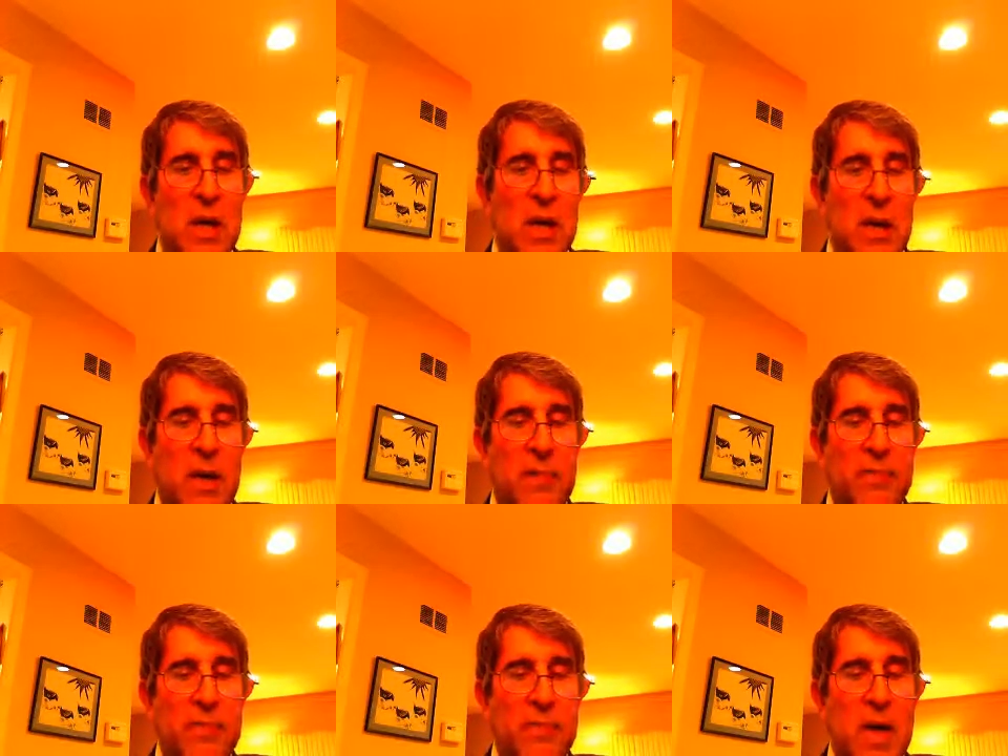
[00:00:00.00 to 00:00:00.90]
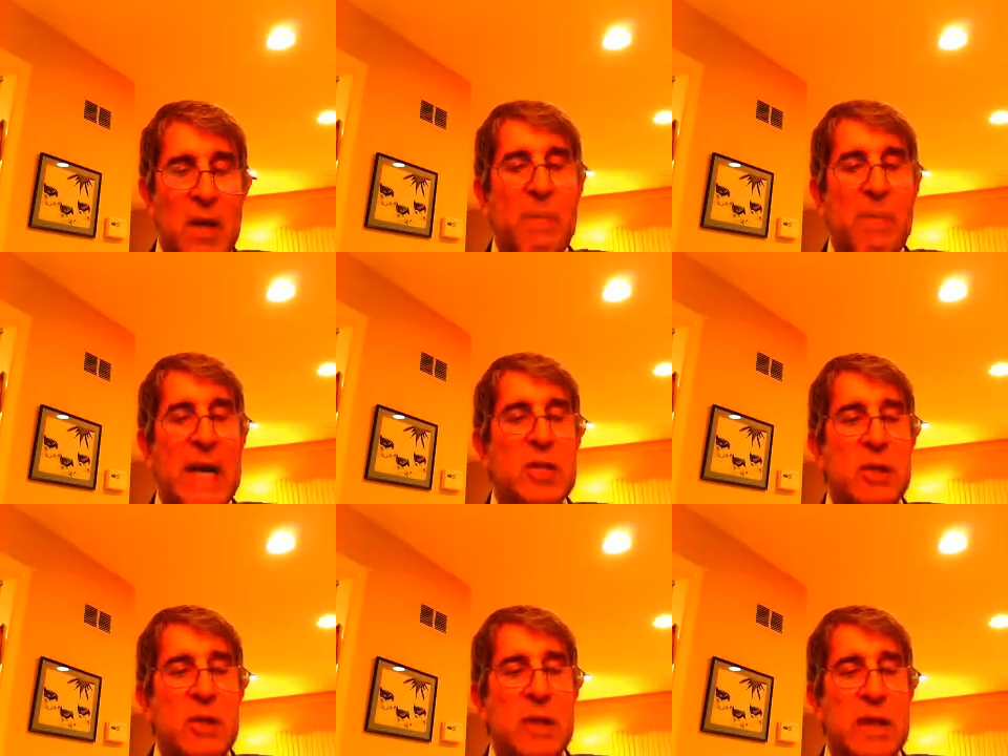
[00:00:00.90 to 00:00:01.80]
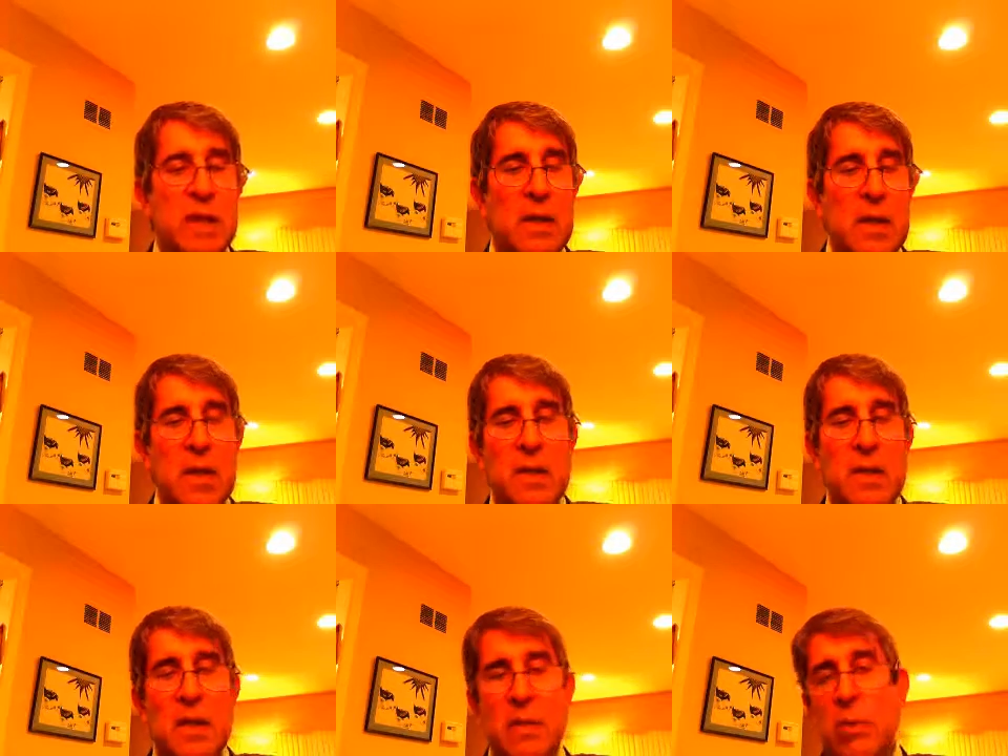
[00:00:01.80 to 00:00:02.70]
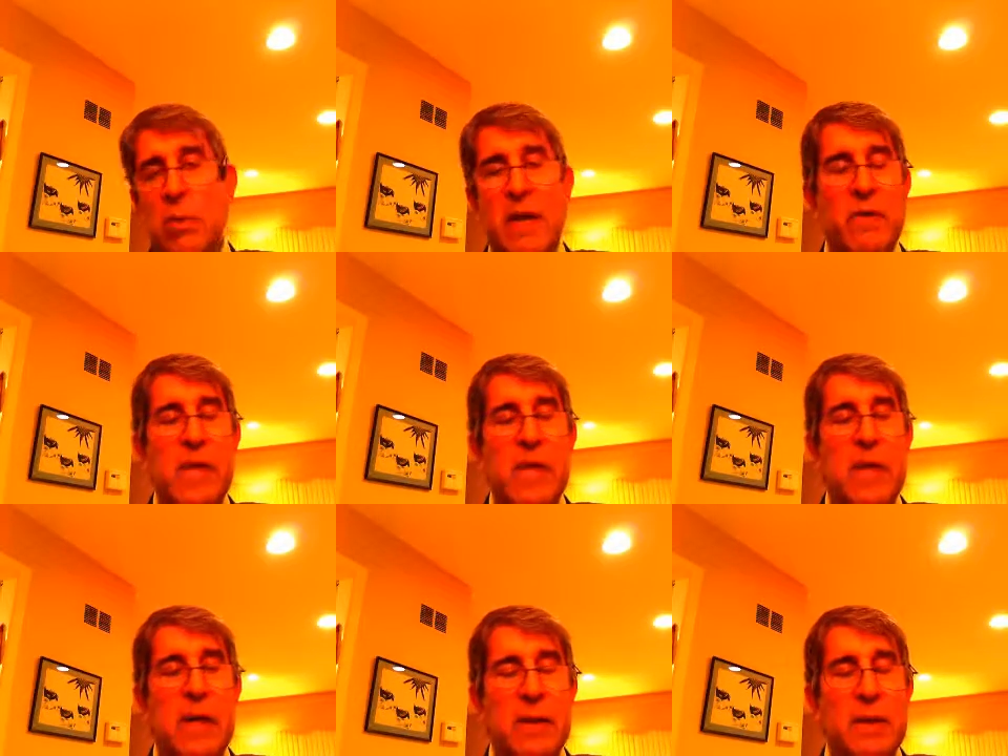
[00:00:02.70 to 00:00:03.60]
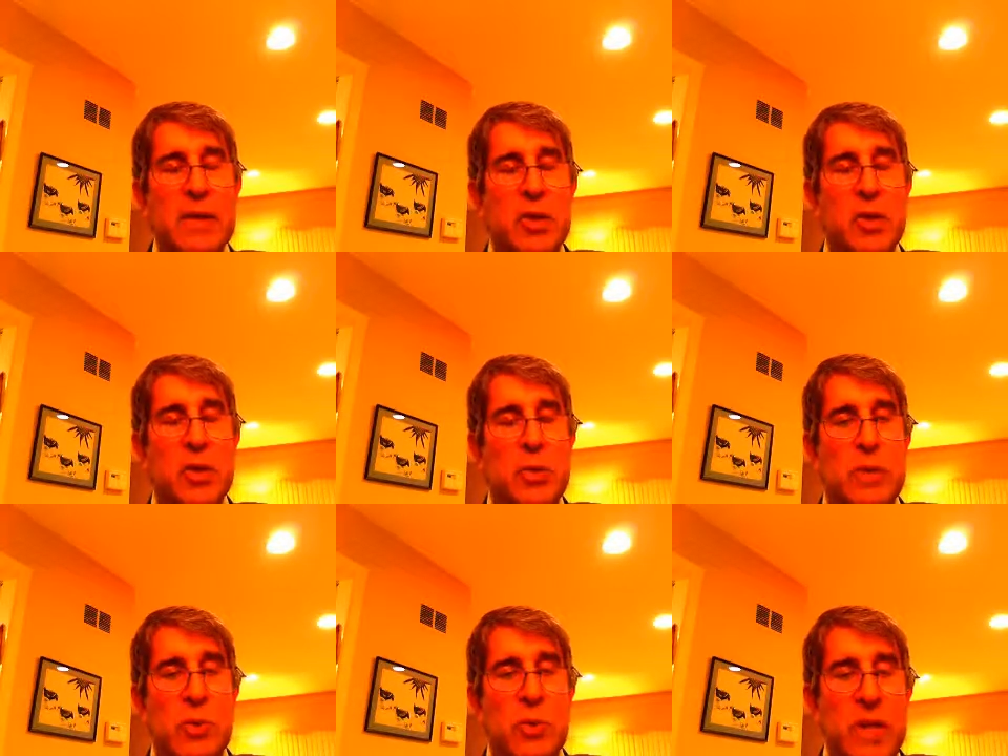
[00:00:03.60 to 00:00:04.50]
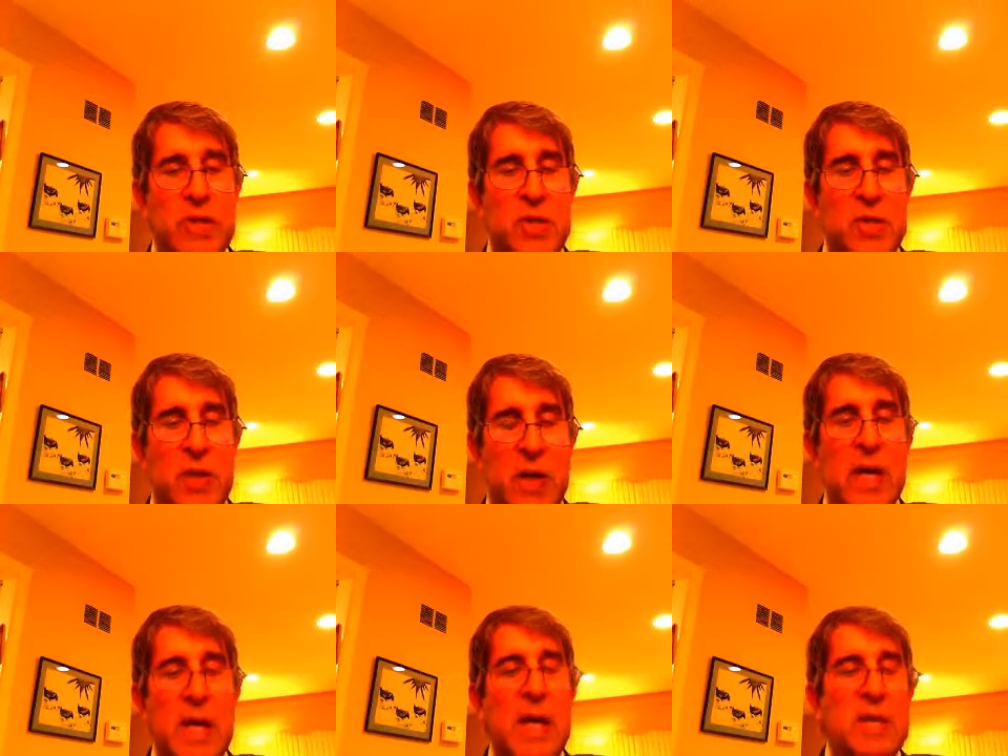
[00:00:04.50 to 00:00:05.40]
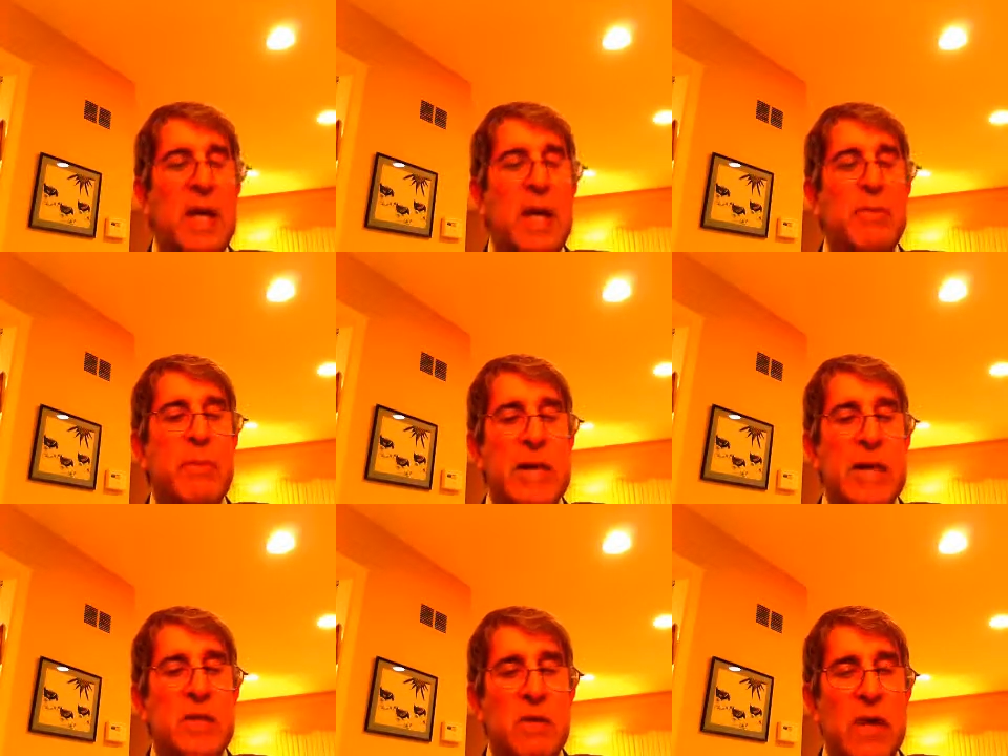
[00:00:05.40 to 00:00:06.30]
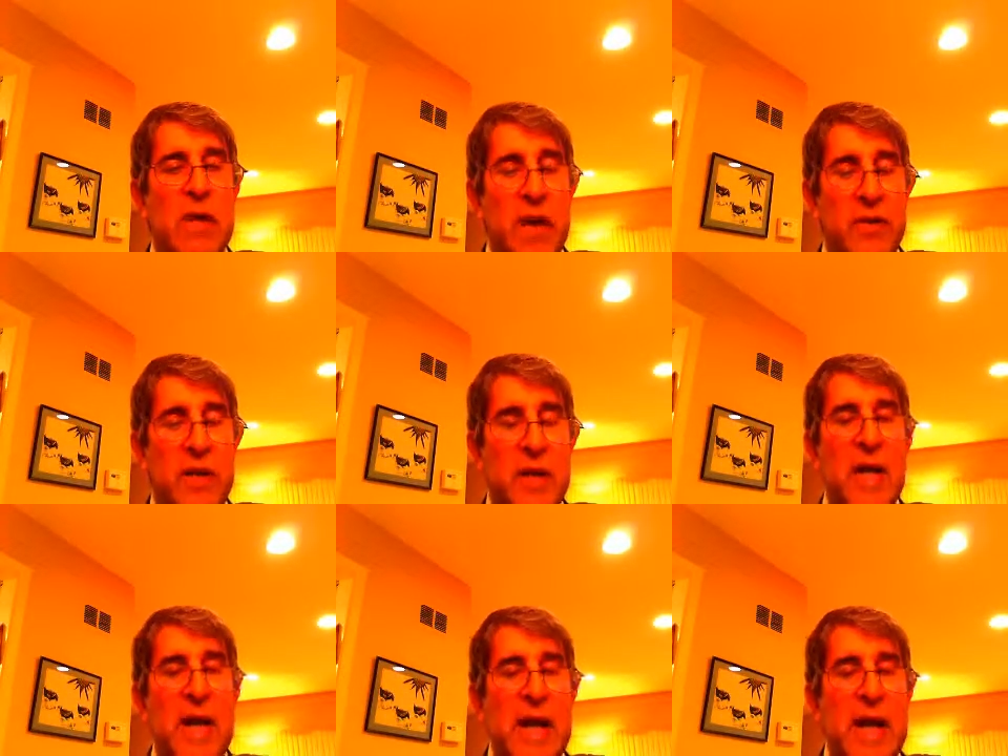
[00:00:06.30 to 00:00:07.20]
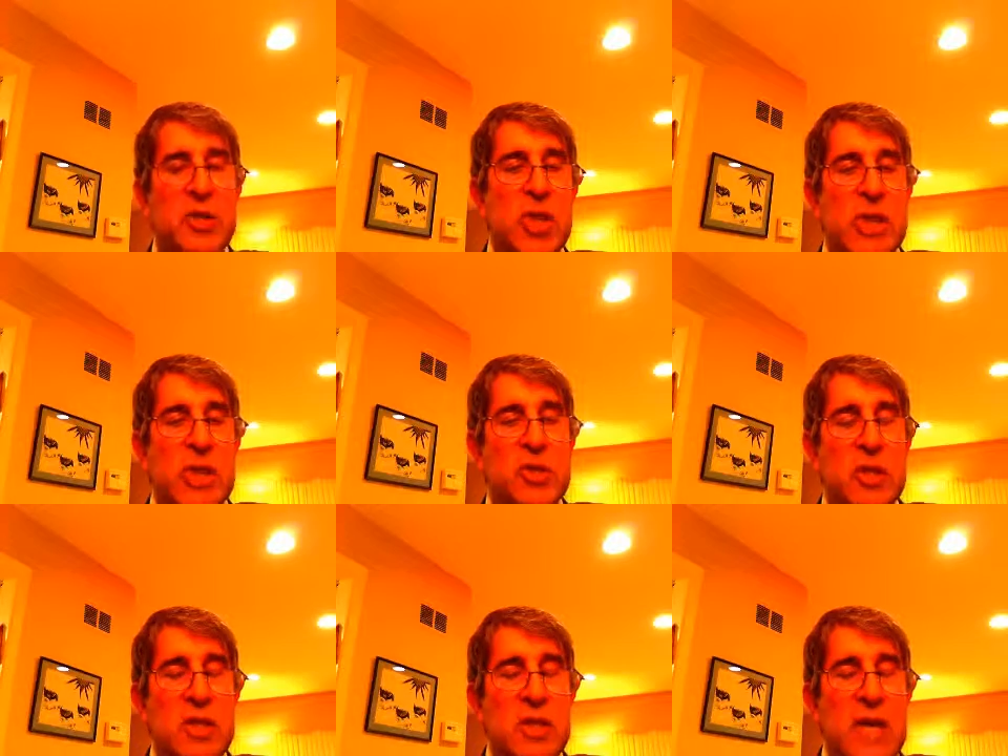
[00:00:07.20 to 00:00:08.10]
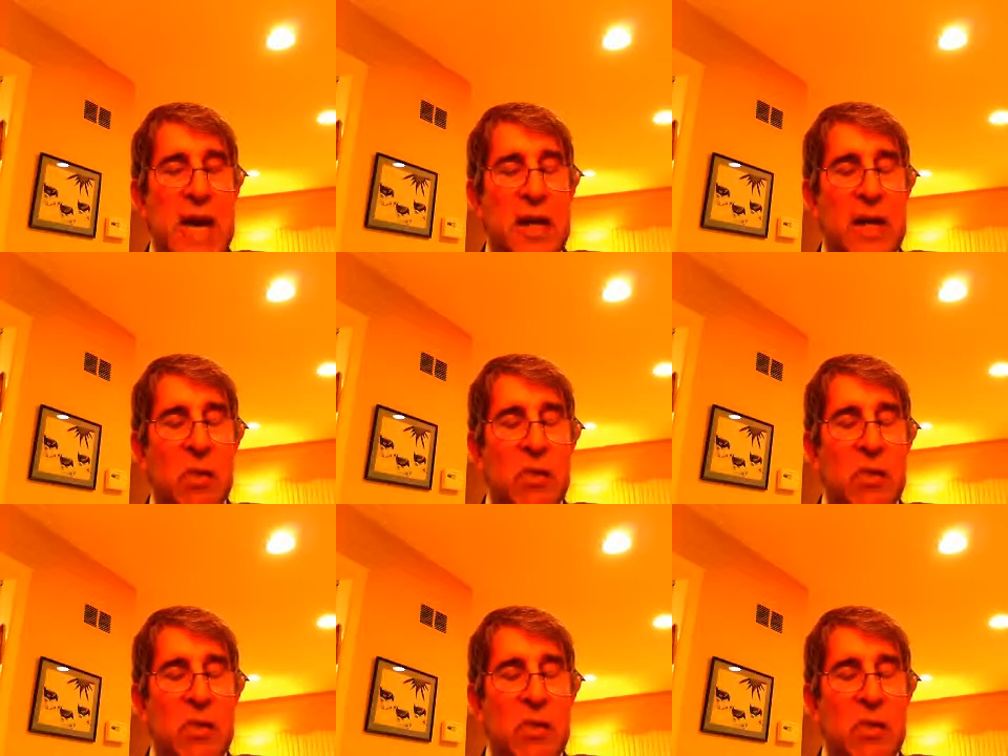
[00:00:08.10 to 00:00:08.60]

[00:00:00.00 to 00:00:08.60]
the bacteria, whatever the conditions that were necessary to keep the bacteria healthy had changed in the tank.